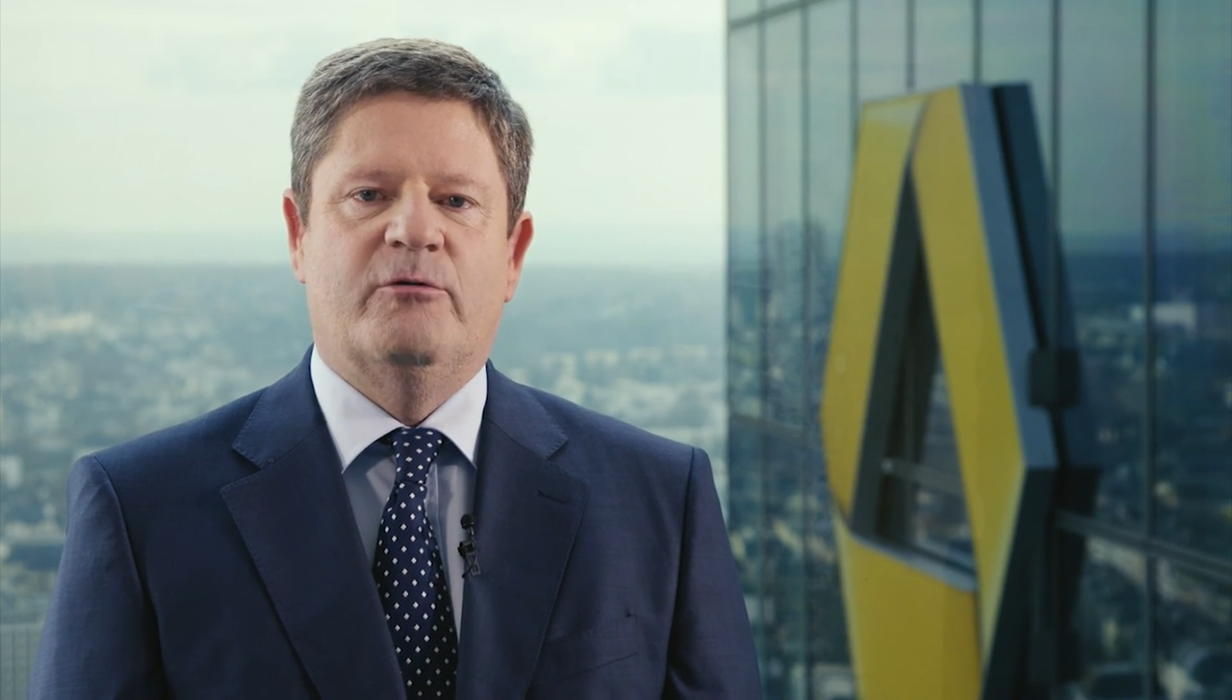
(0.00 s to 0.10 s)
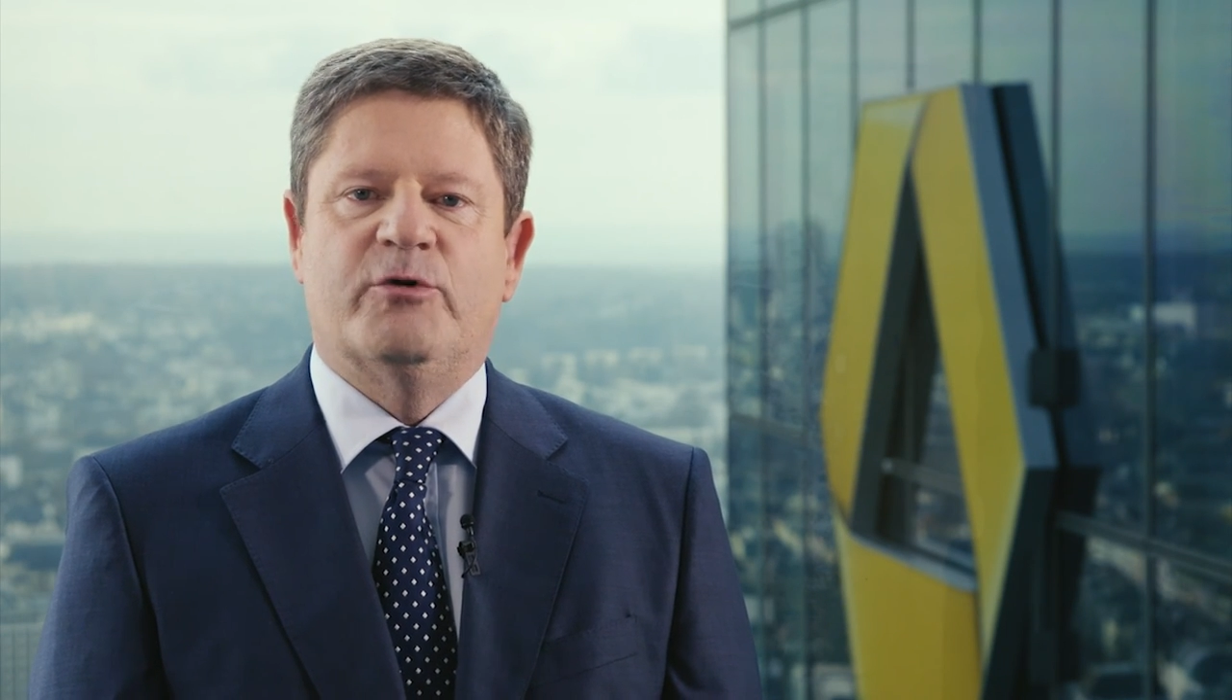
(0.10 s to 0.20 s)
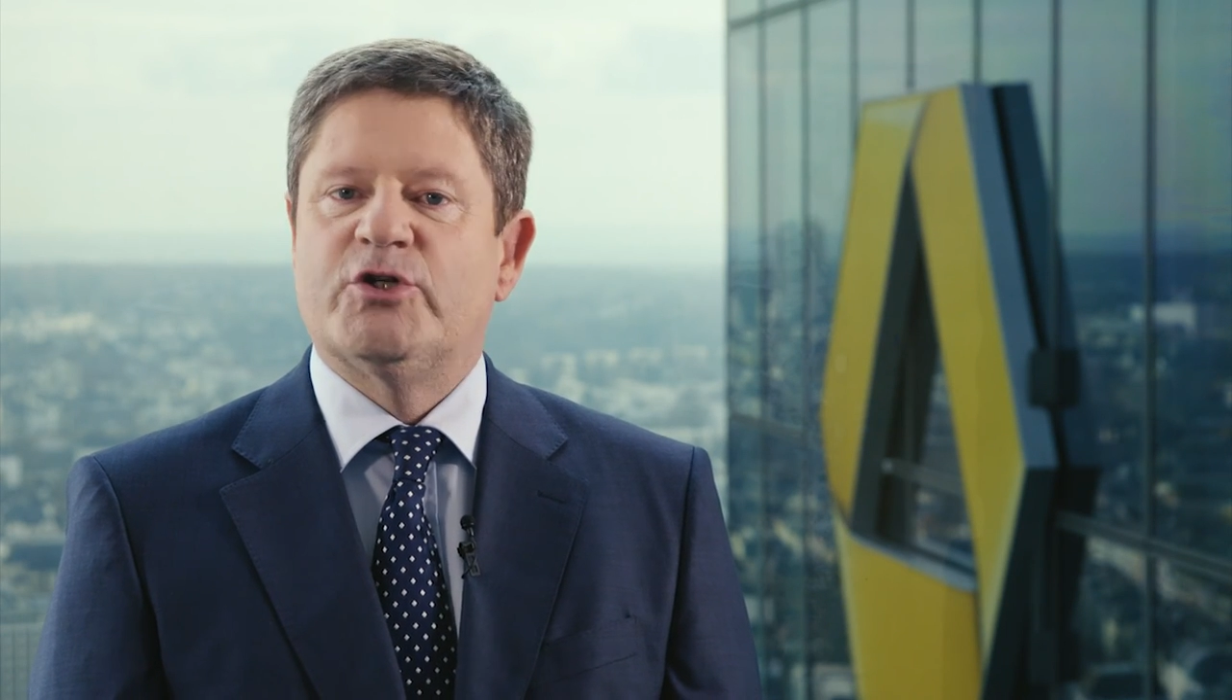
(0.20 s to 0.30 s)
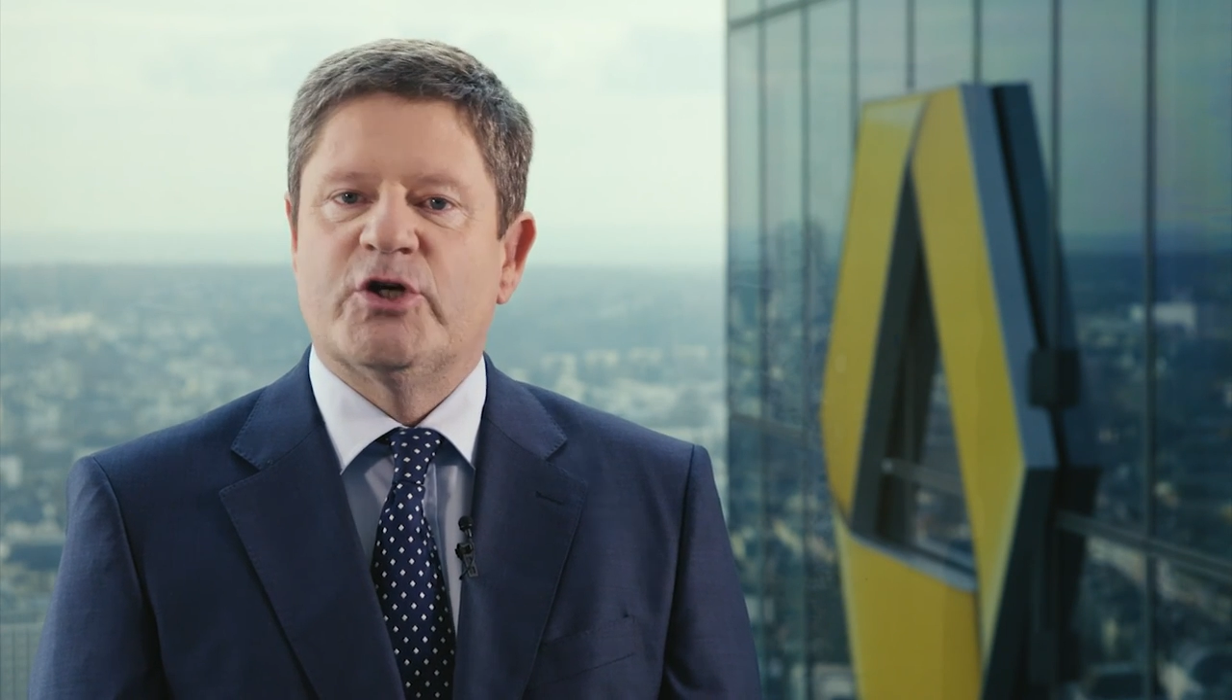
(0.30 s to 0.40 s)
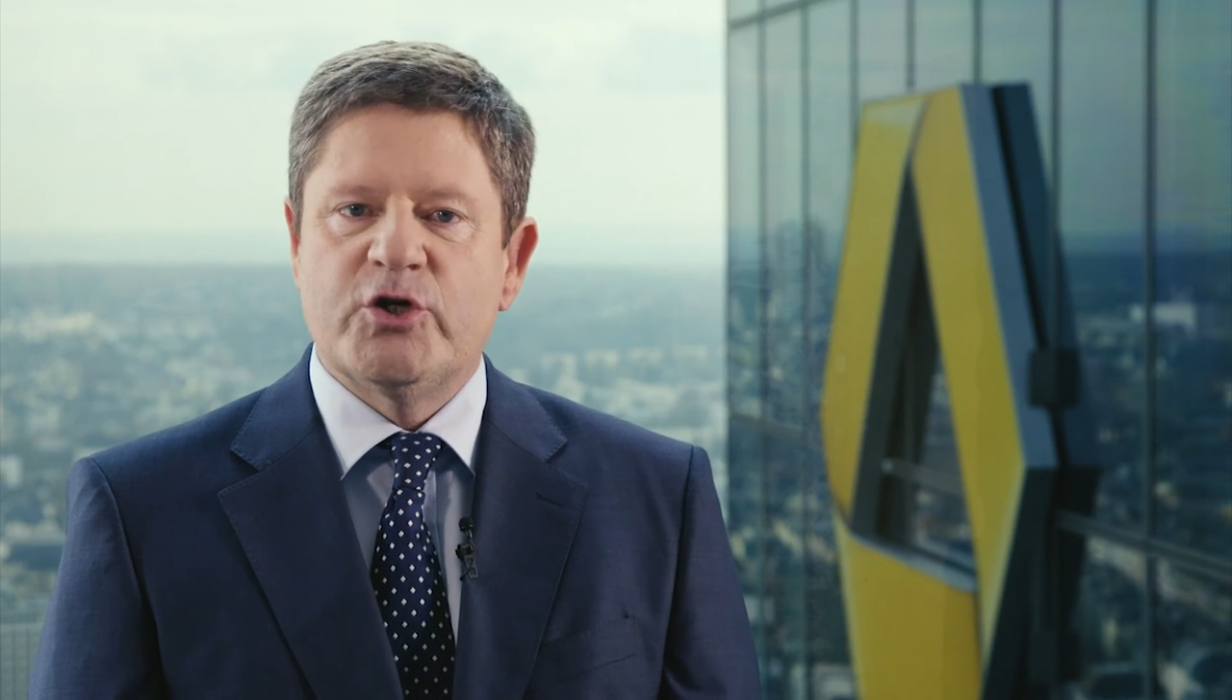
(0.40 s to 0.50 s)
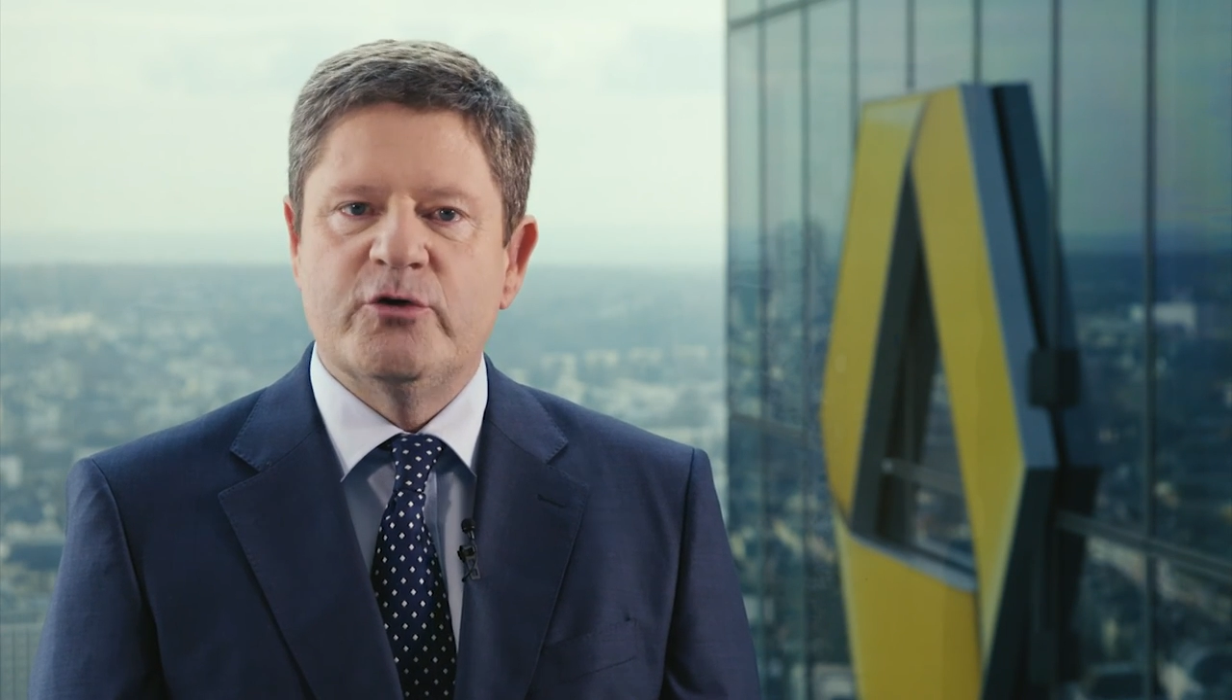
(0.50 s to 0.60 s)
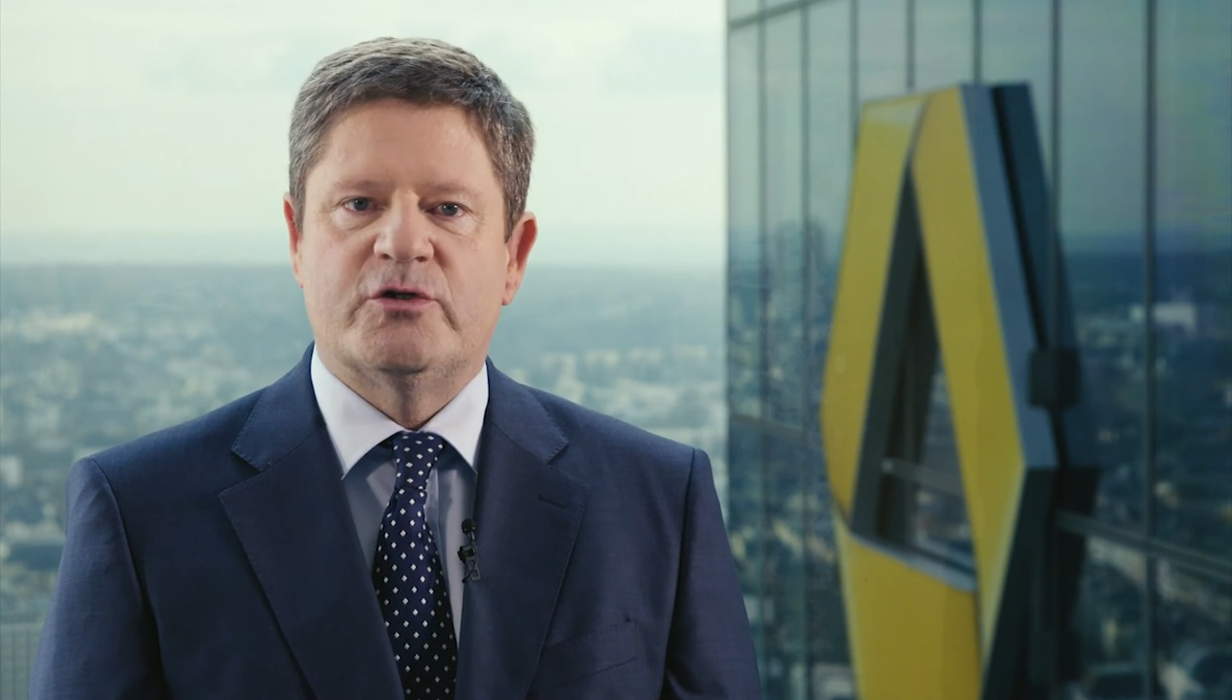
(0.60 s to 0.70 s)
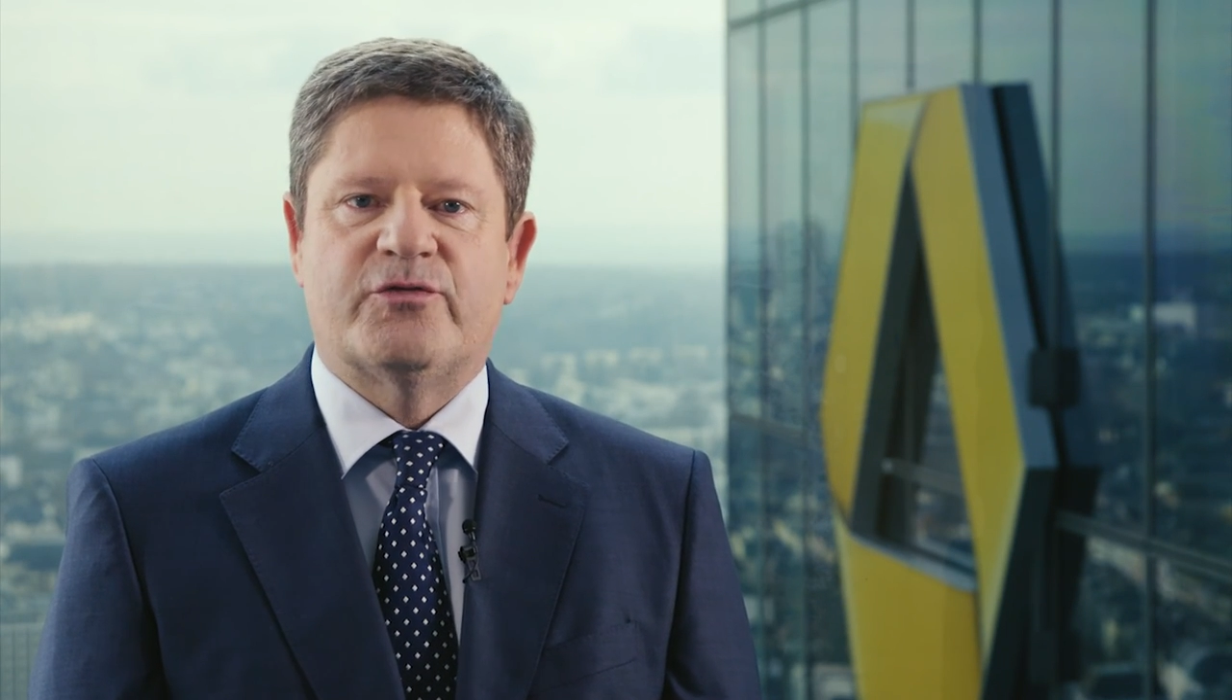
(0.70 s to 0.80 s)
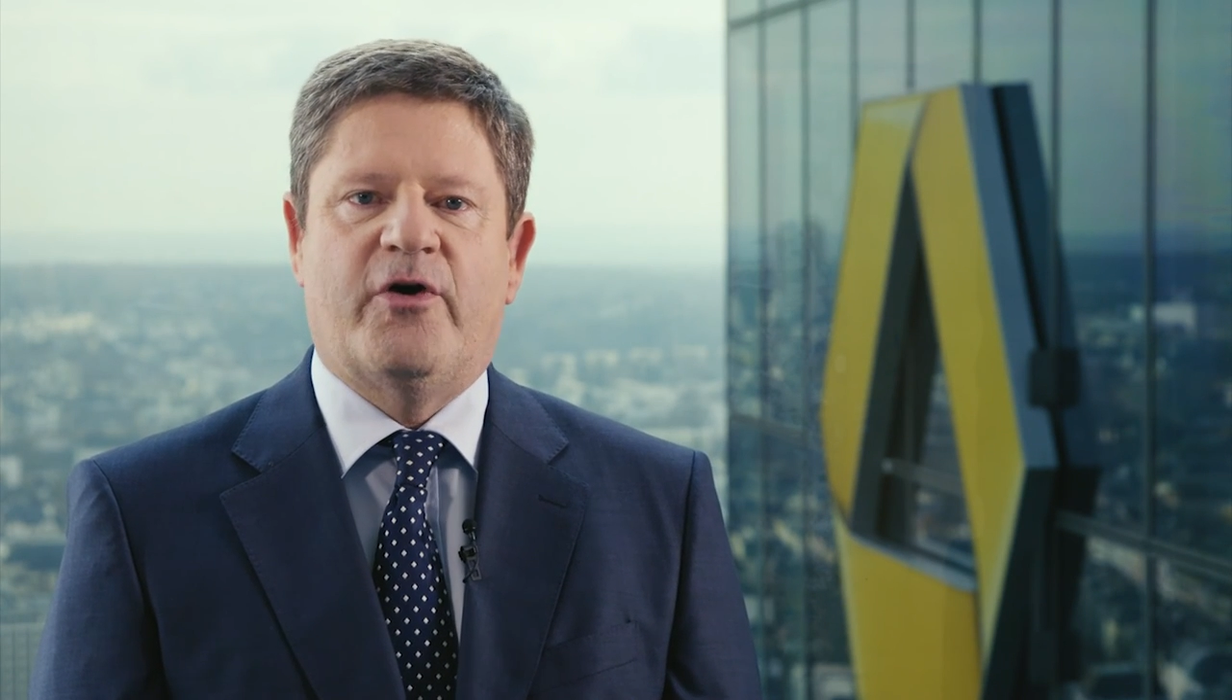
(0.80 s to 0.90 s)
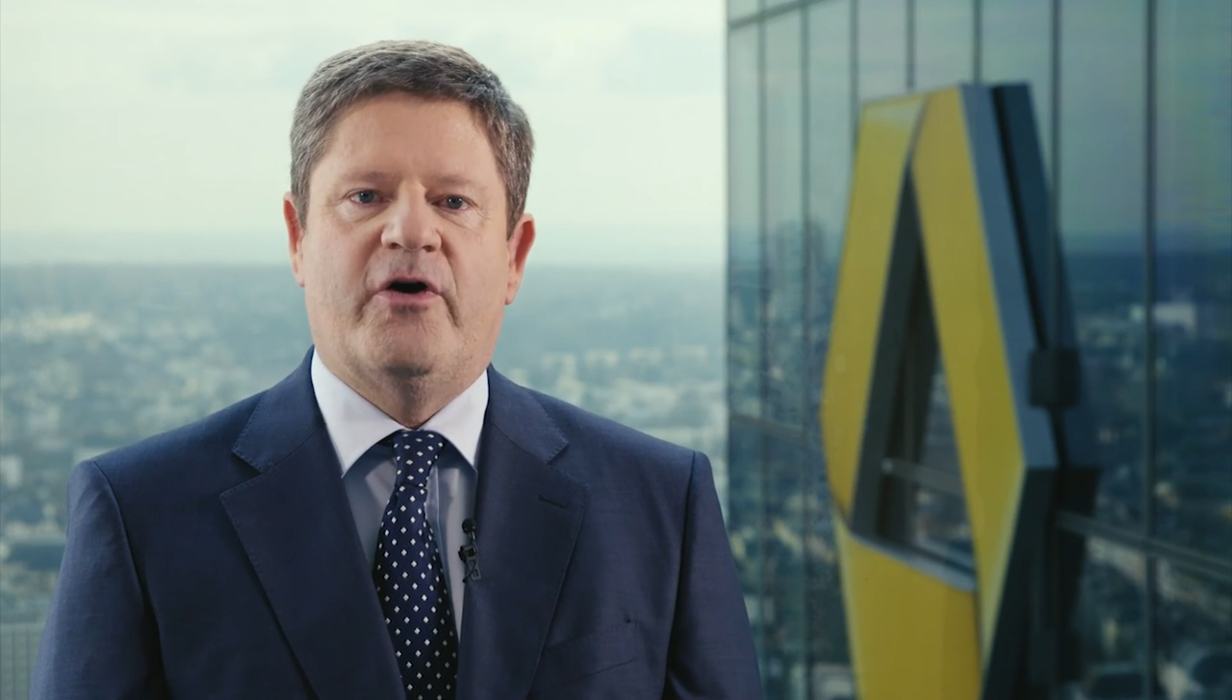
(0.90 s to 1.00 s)
which
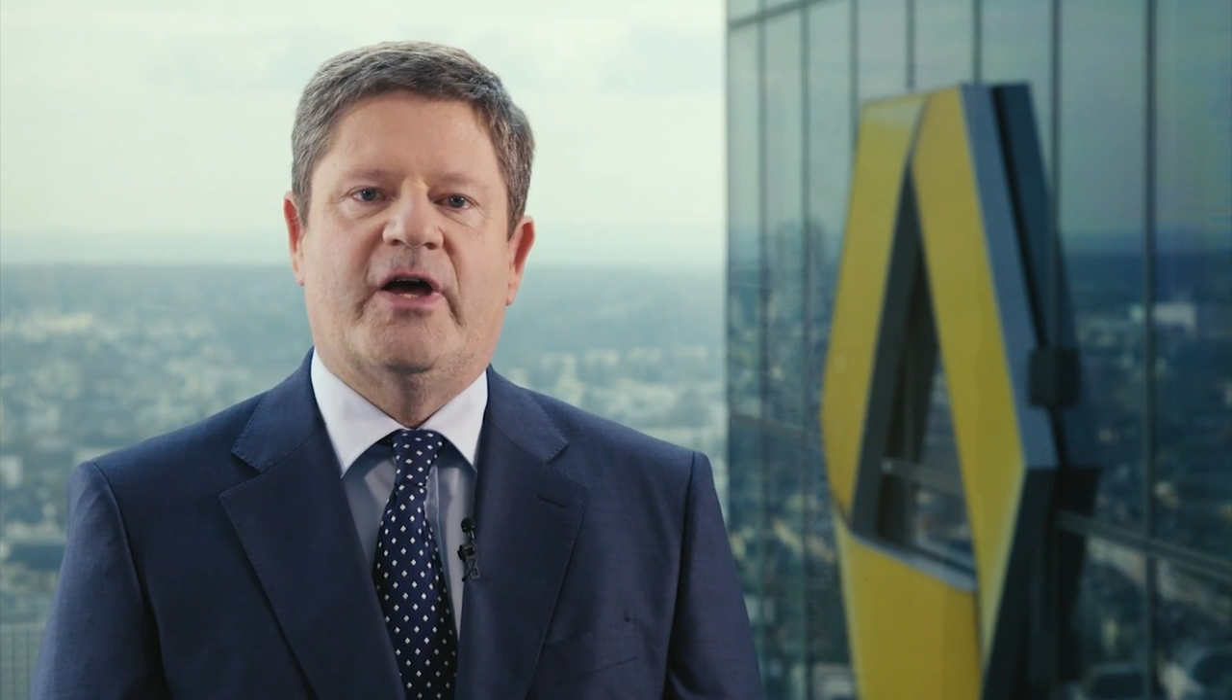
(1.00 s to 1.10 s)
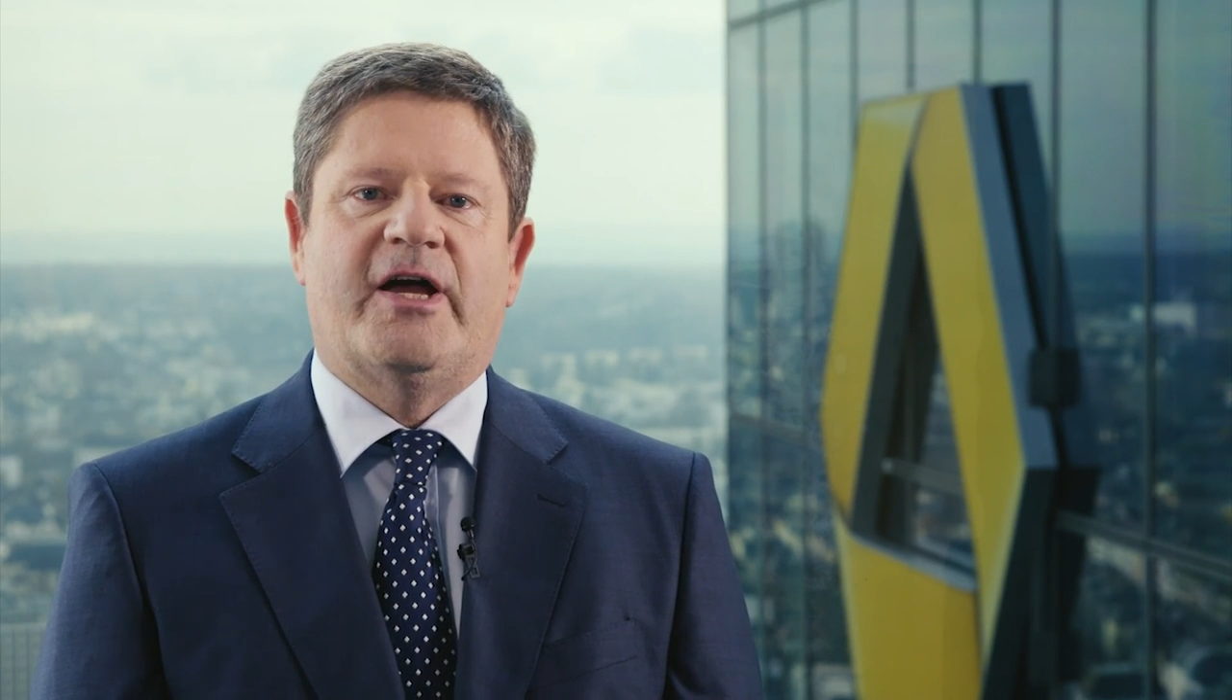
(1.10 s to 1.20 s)
includes further